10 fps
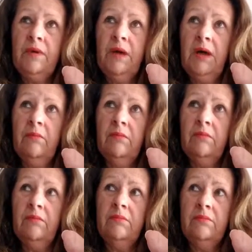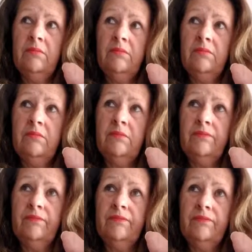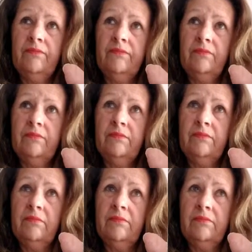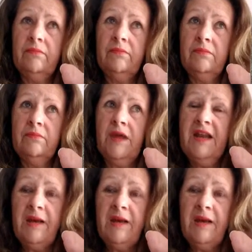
and